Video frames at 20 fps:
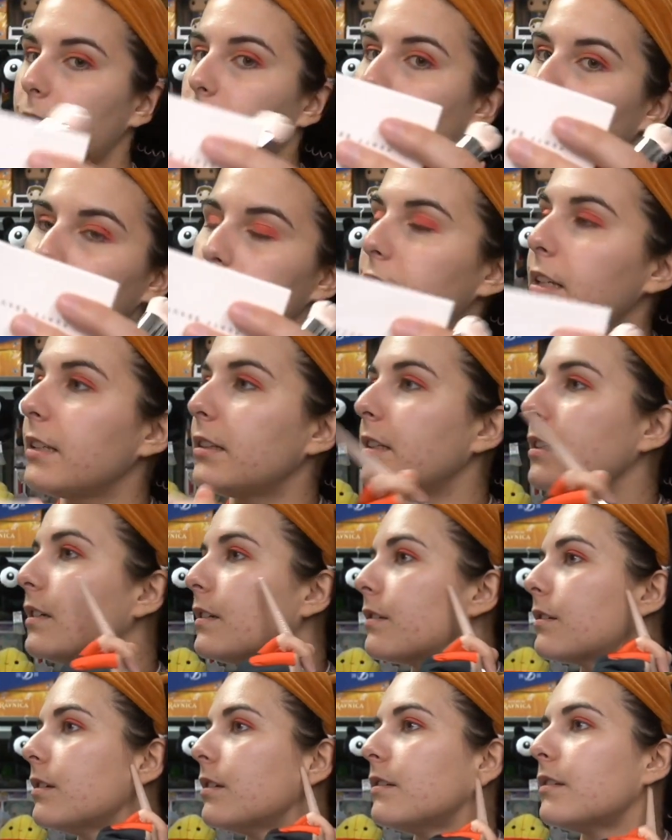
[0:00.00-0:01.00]
I think
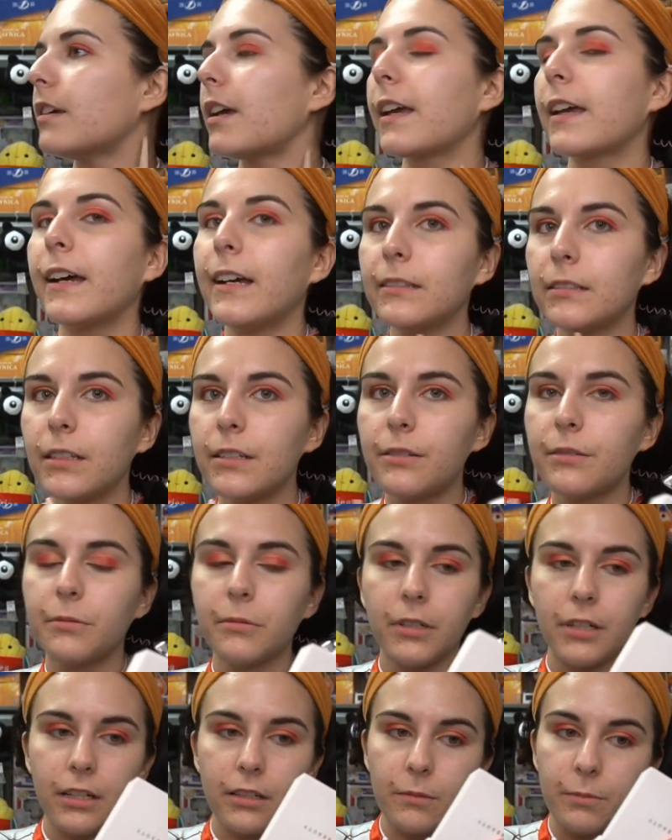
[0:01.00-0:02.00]
this, since I got this
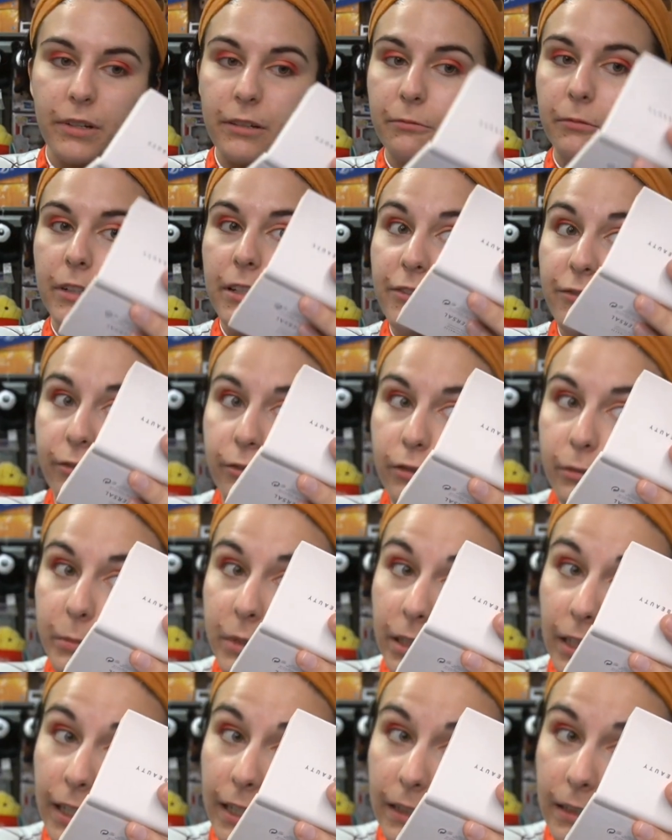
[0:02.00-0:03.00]
one, it's been
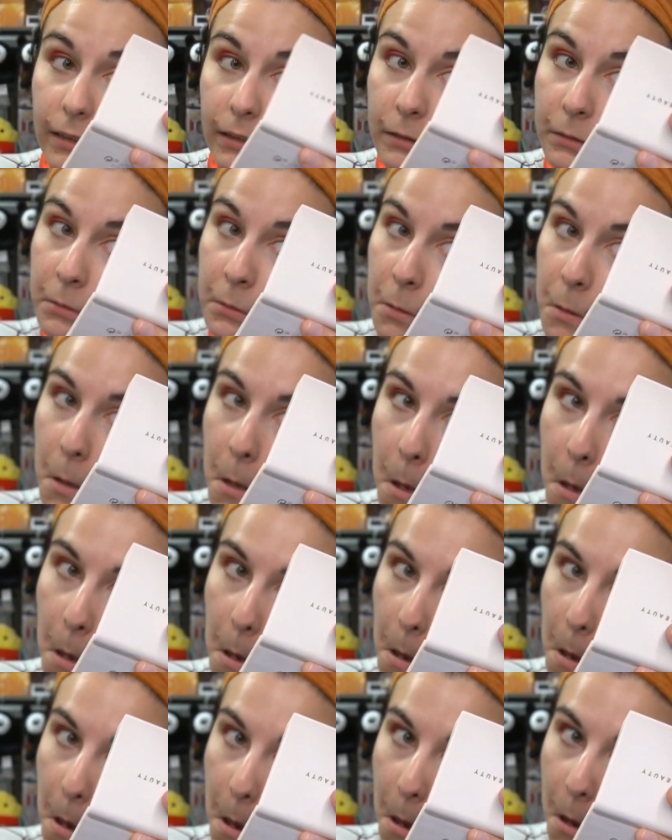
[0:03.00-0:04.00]
reformulated.
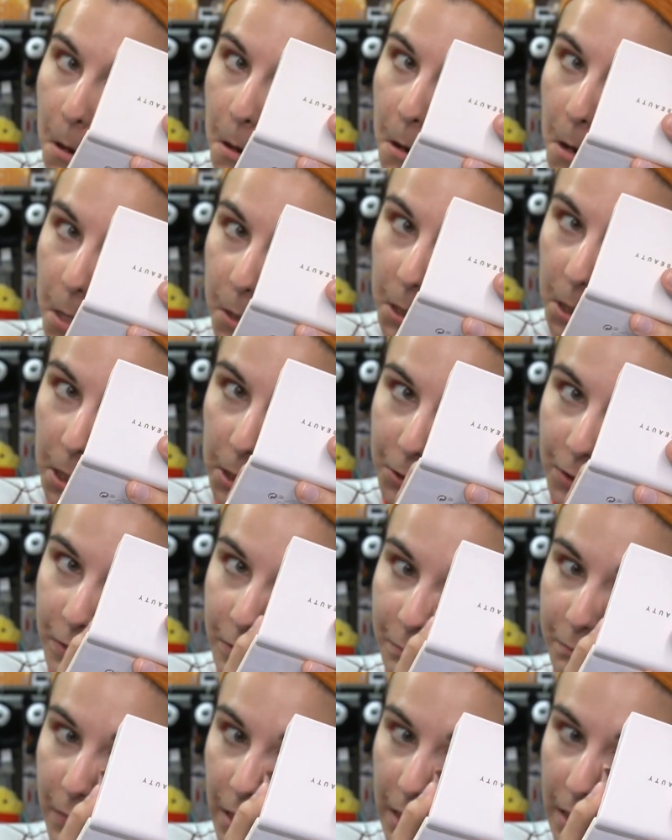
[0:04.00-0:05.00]
And also
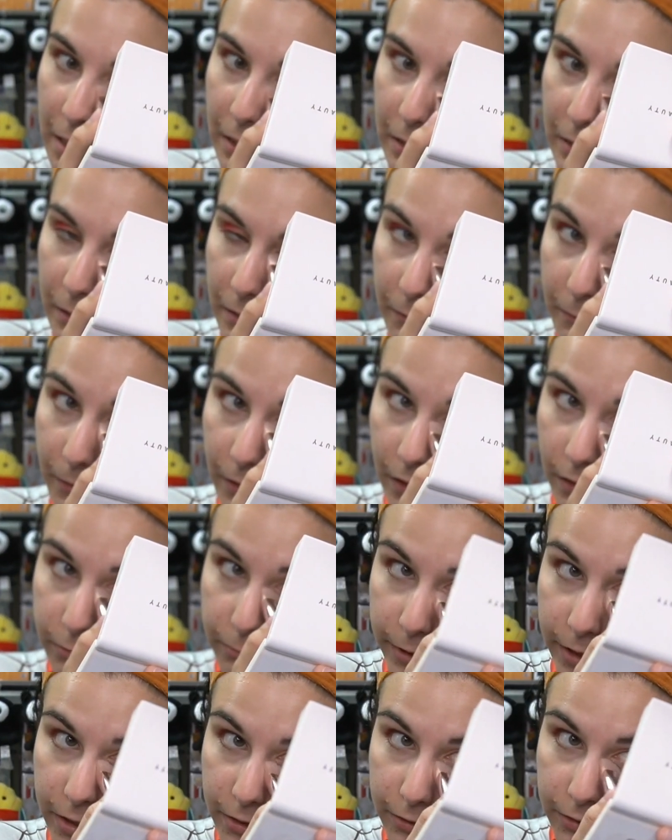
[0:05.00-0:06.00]
made with
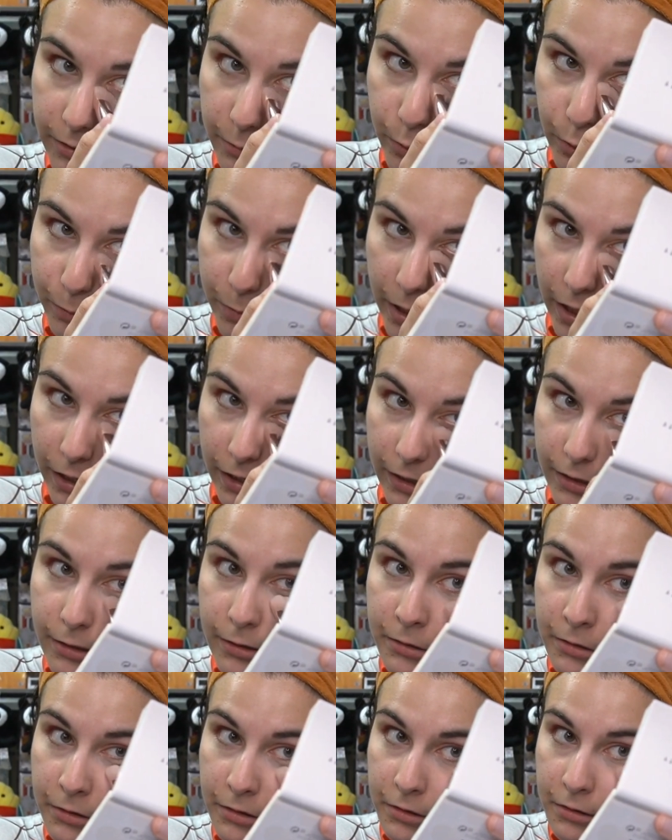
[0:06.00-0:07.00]
reusable
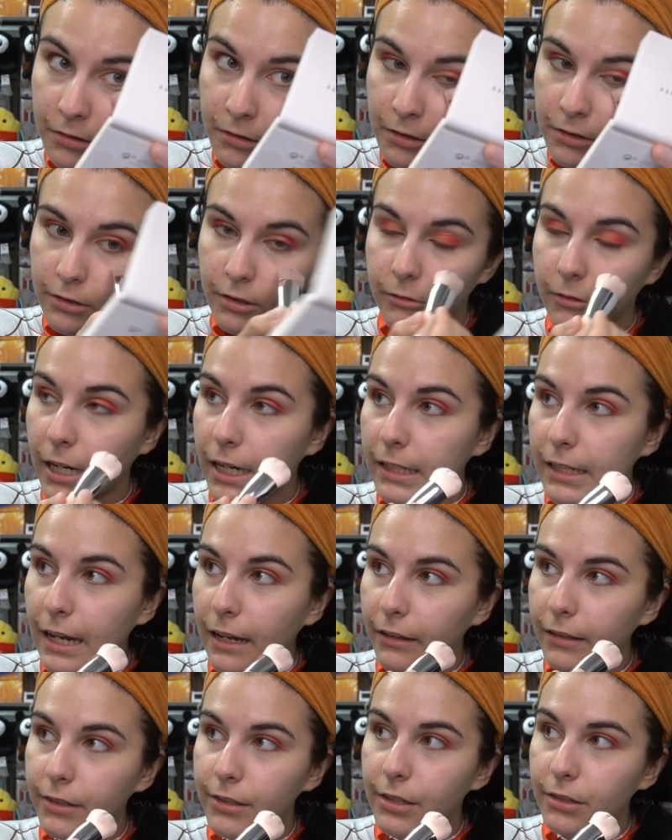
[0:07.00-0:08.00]
pans. So right
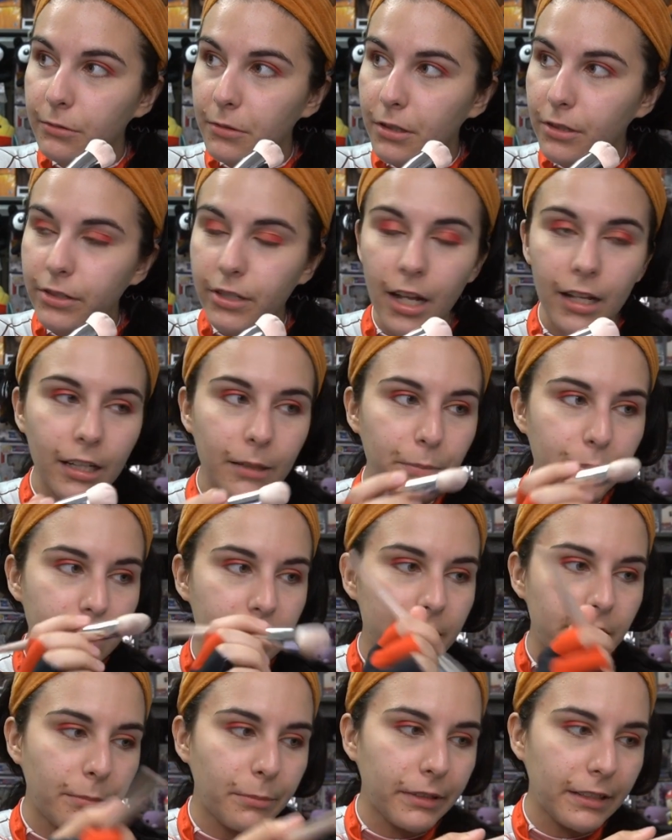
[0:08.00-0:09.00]
now, this is one solid
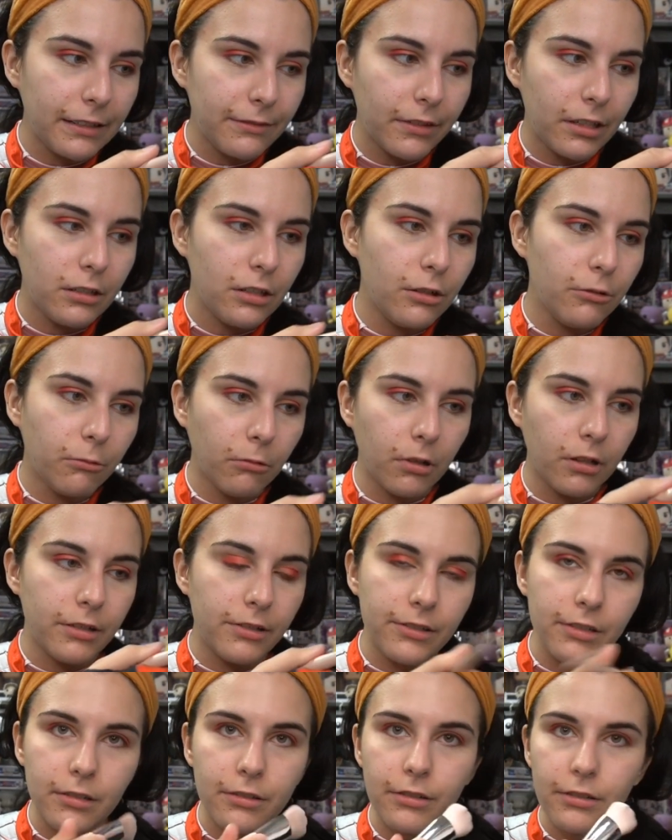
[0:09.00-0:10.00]
piece. I believe the new
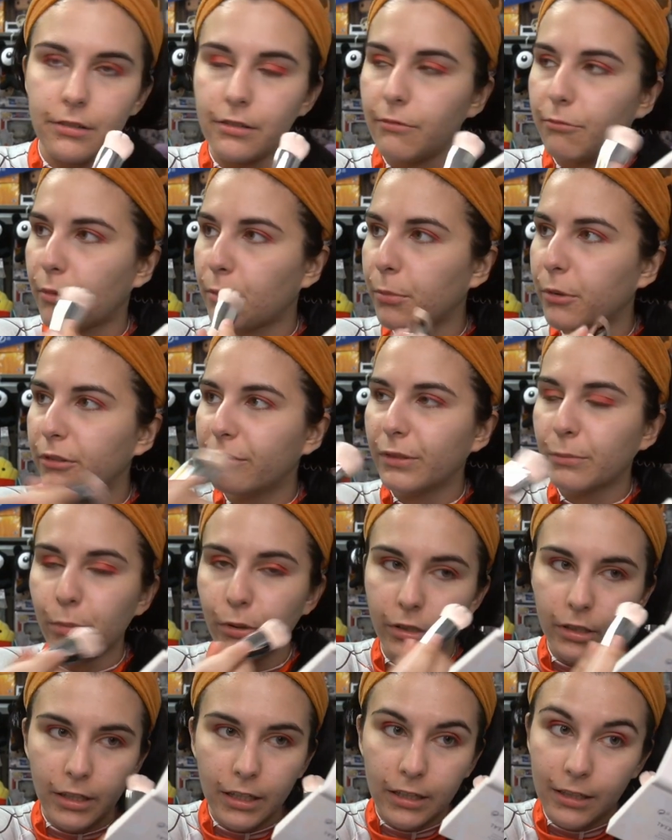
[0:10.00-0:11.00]
ones, this is
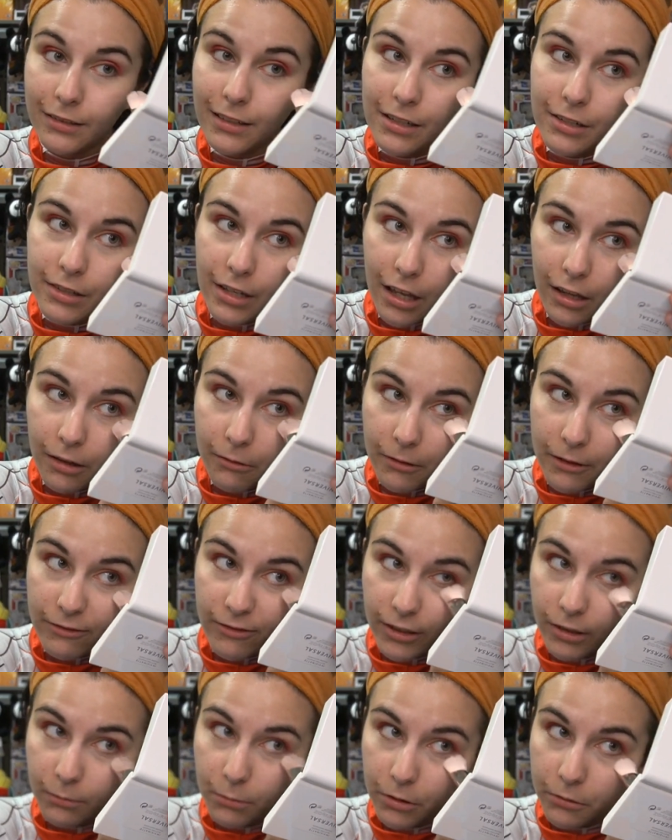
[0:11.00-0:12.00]
removable, and then they sell the
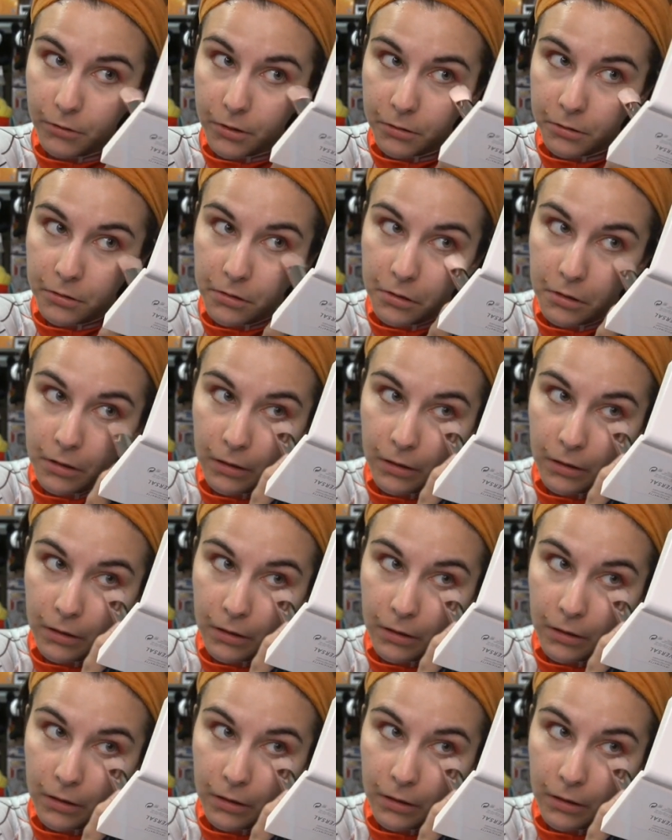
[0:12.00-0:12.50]
refillable ones.